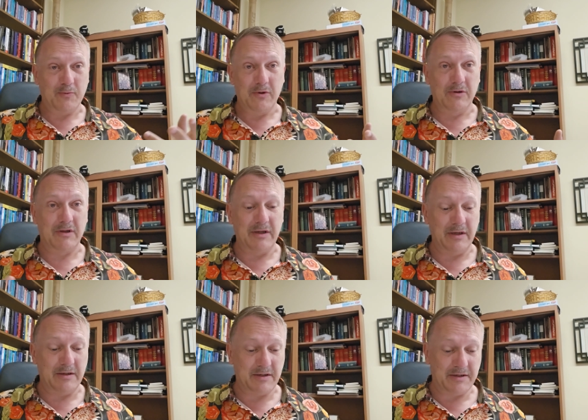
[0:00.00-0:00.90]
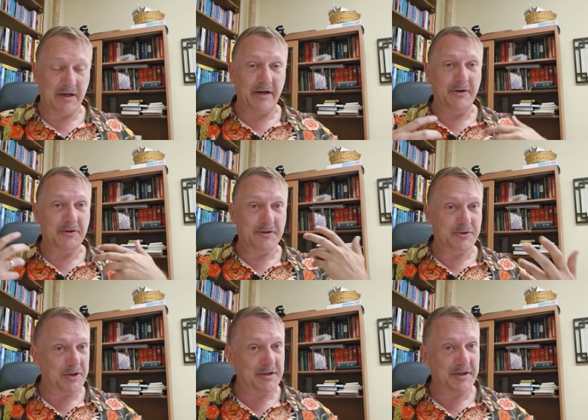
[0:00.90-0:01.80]
worldly desires,
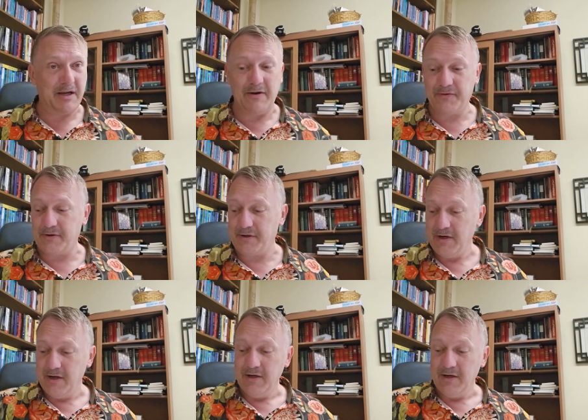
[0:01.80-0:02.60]
chasing after